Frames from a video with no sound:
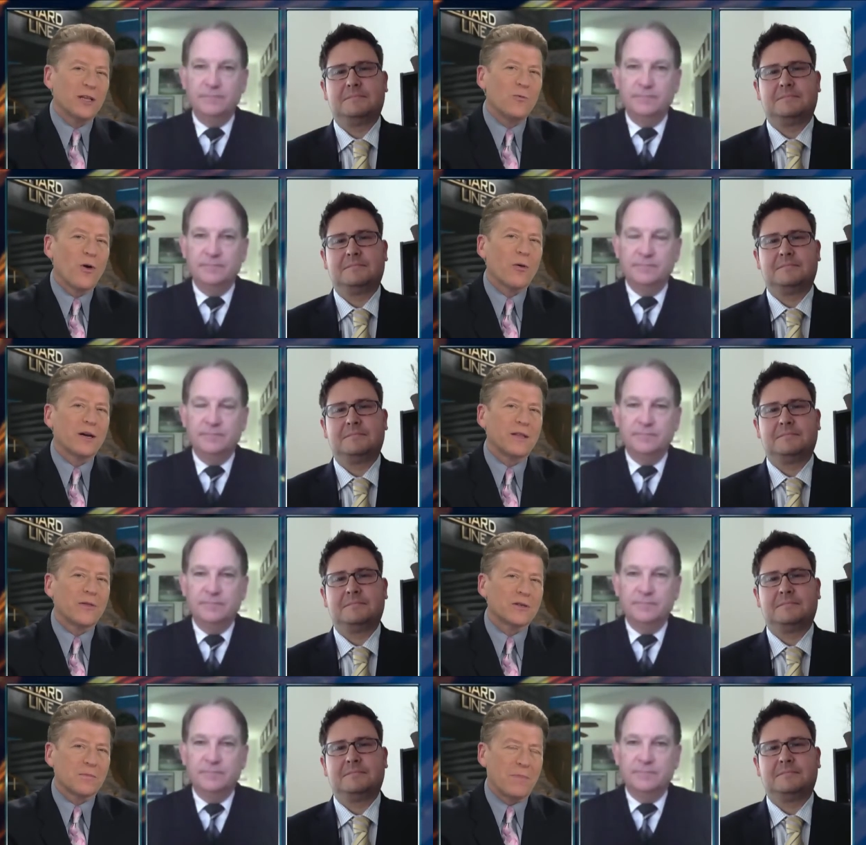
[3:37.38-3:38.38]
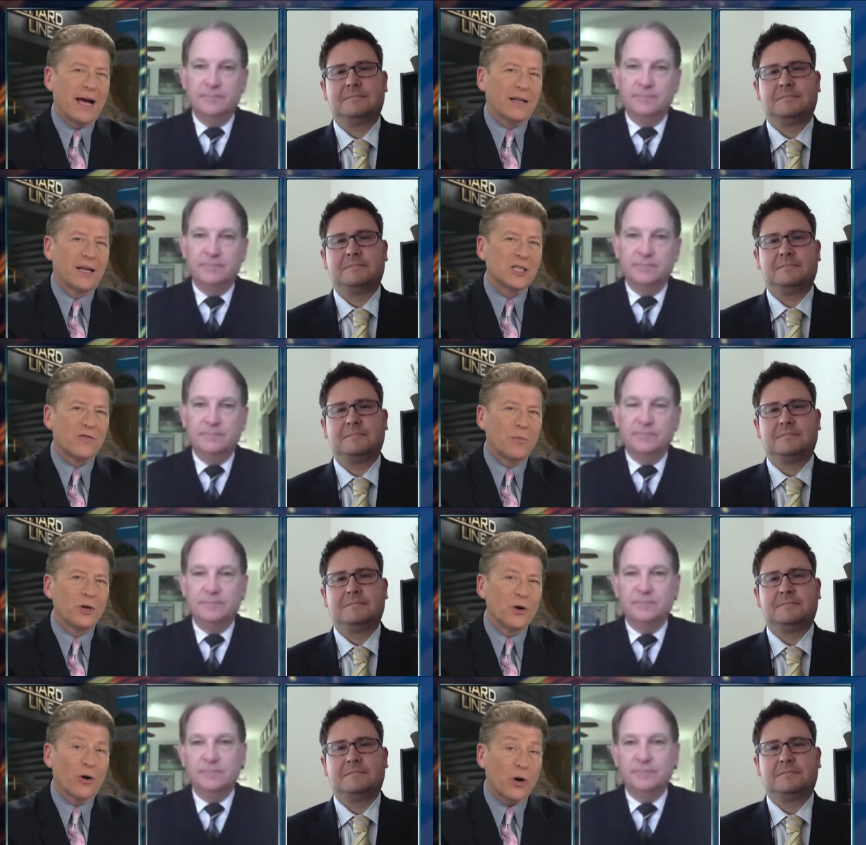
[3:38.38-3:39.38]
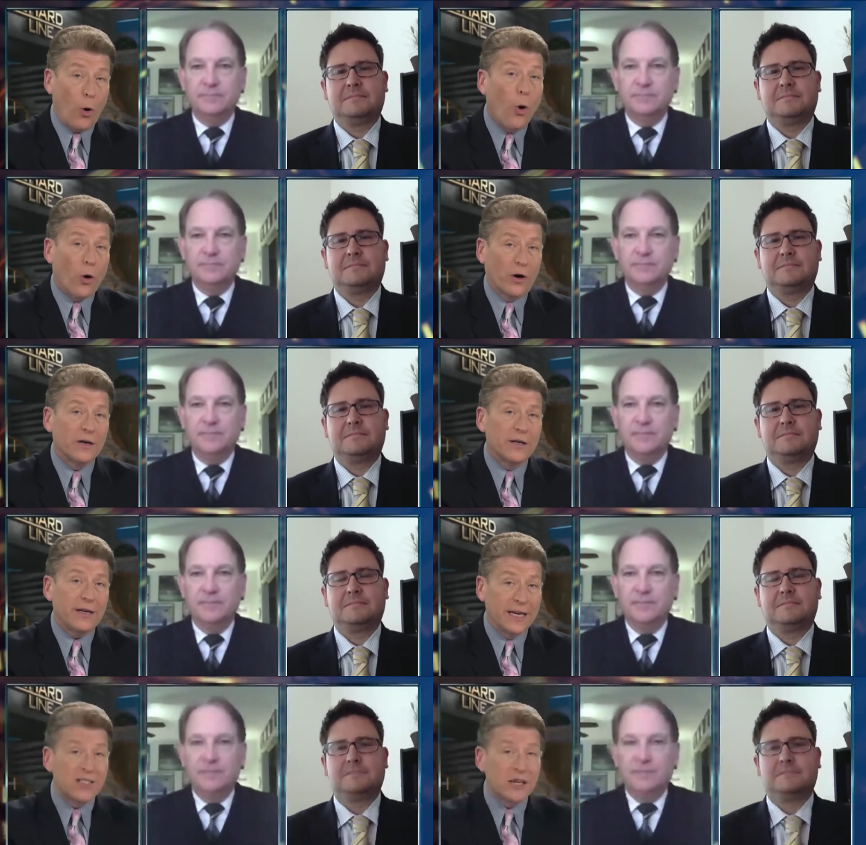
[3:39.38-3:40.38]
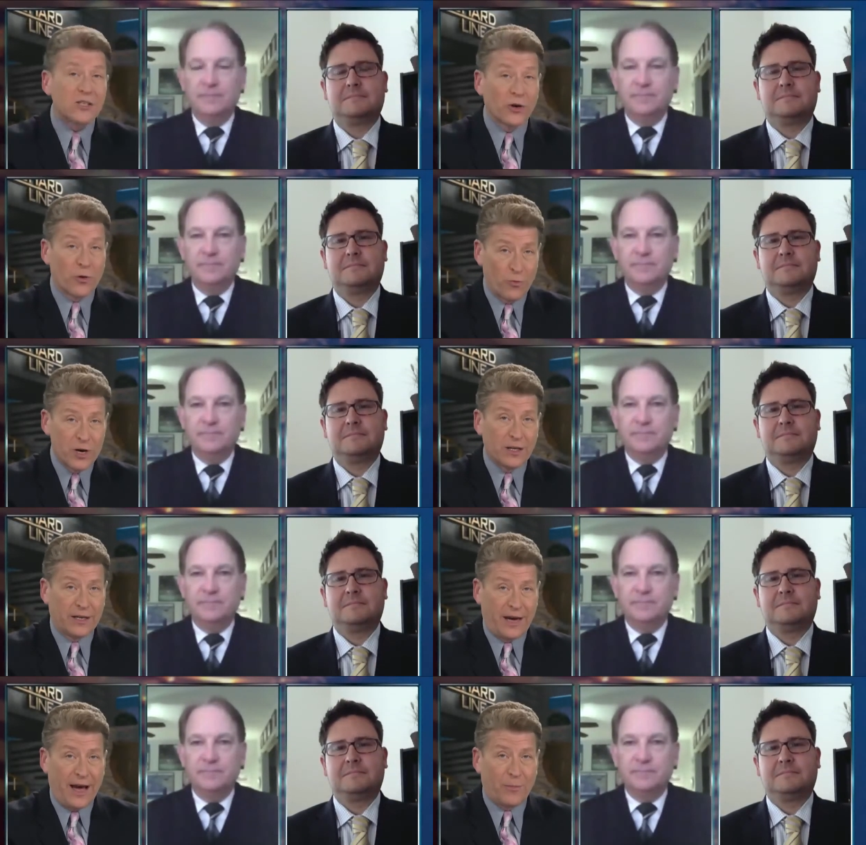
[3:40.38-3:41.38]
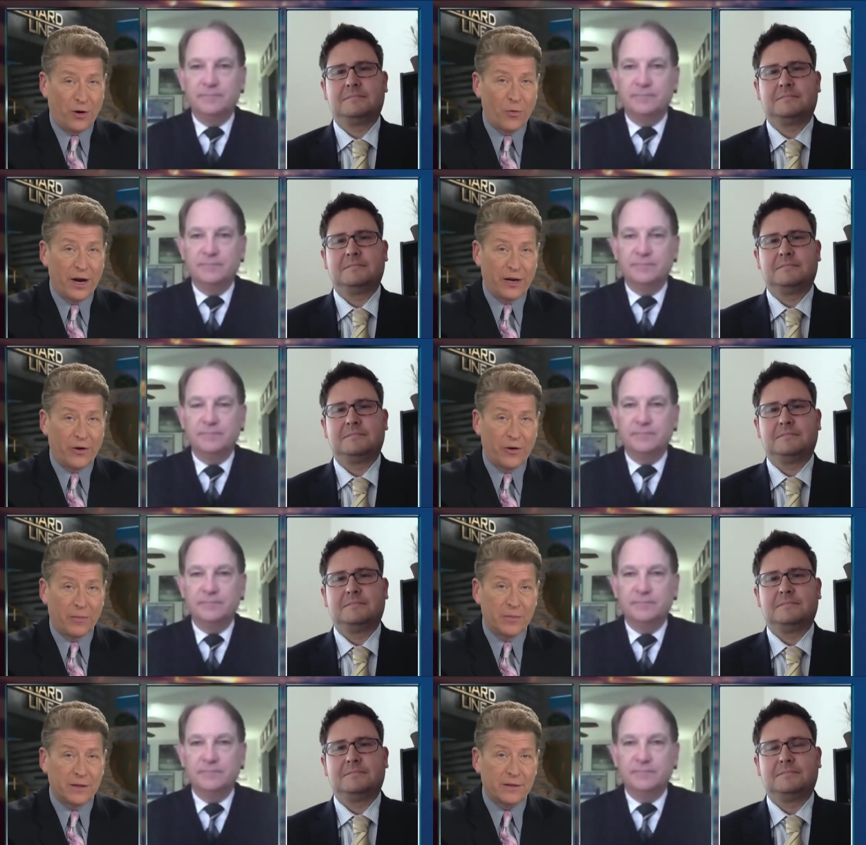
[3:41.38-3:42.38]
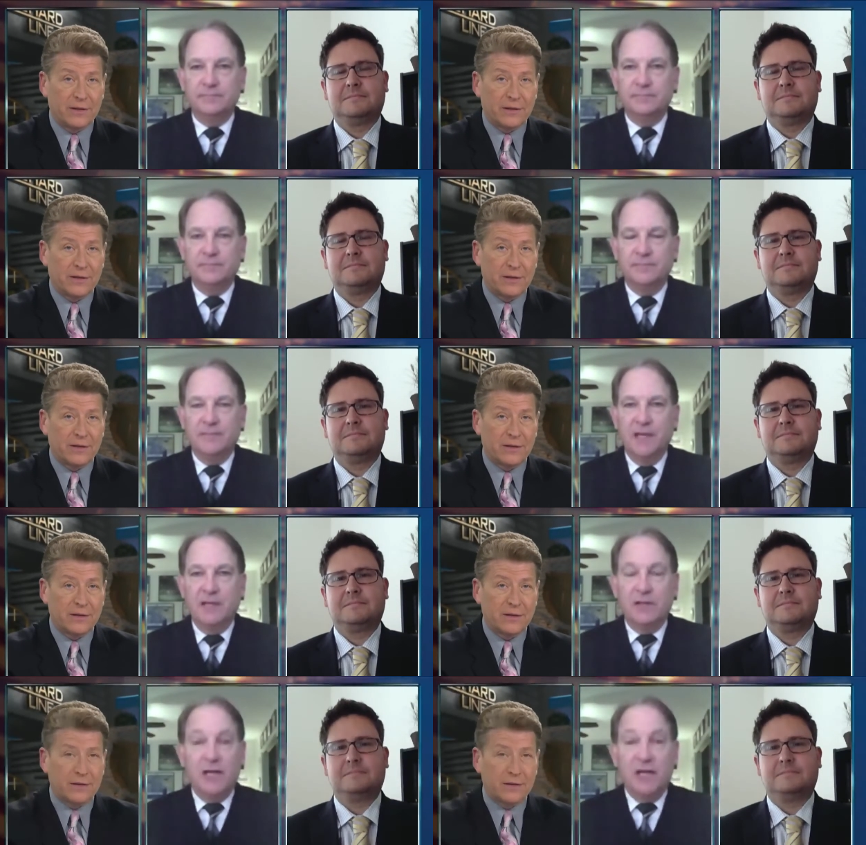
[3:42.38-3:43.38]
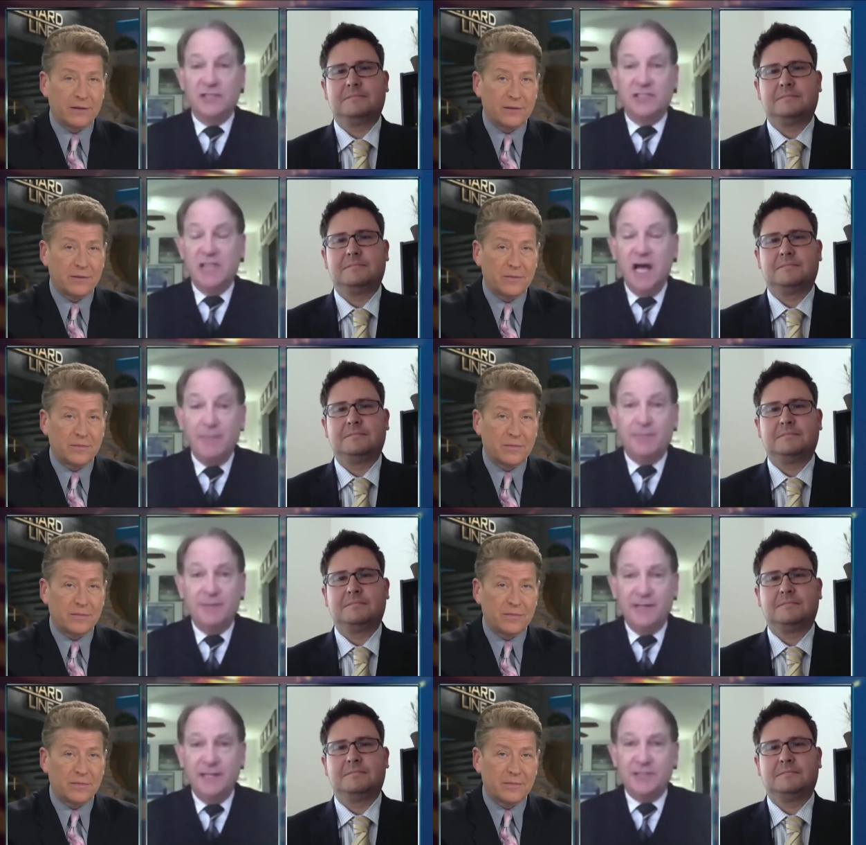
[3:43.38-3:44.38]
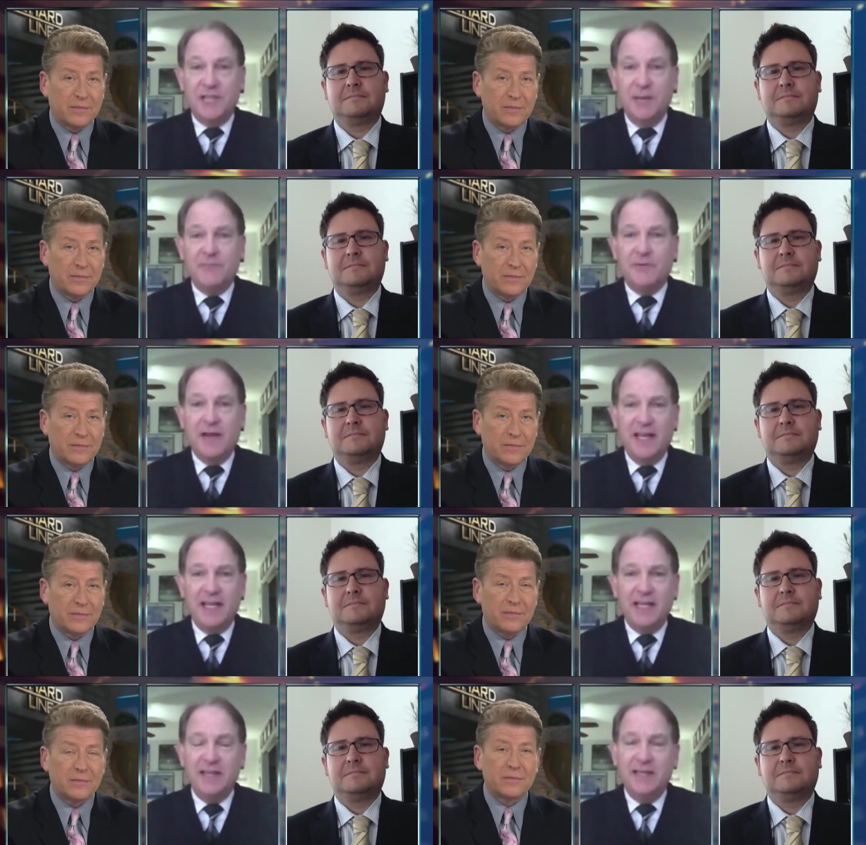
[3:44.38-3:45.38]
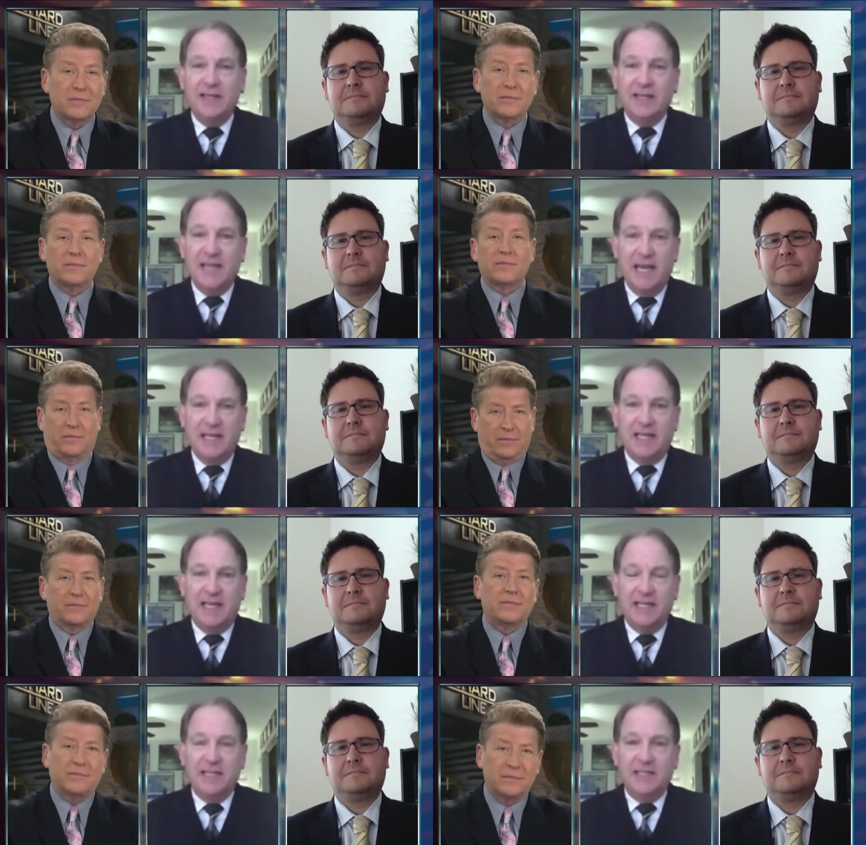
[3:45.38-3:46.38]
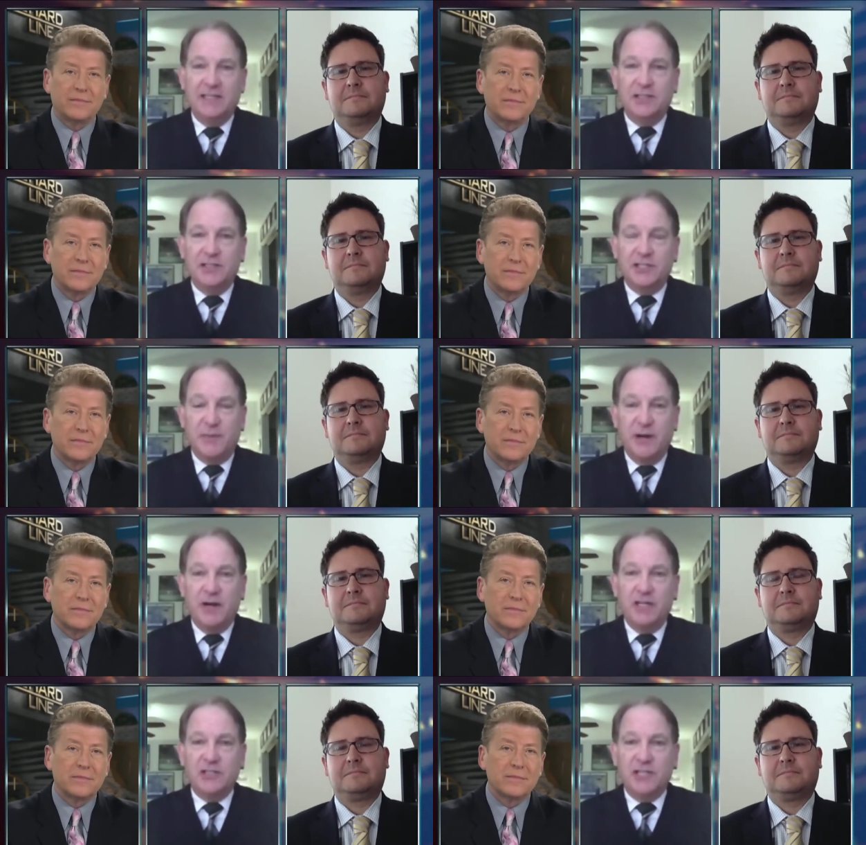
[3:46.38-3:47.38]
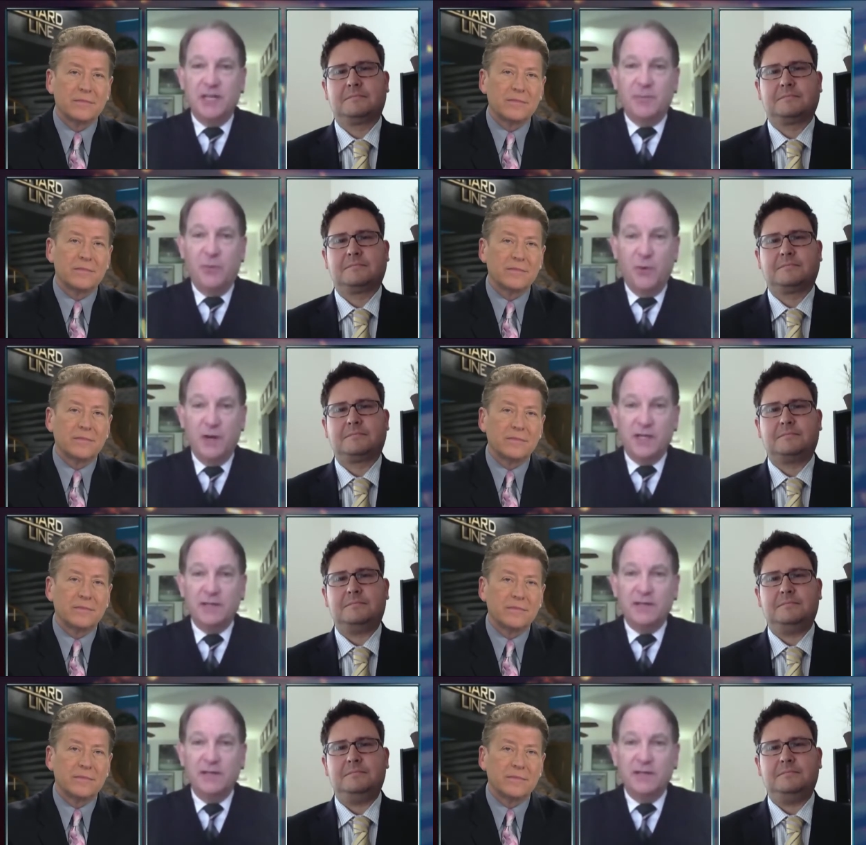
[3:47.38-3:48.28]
Speaker 1: worried that there's a backlash from New York, or is this going to really hammer away and hurt him?
Speaker 2: No, it's dumb. It's dumb for any candidate to disparage an important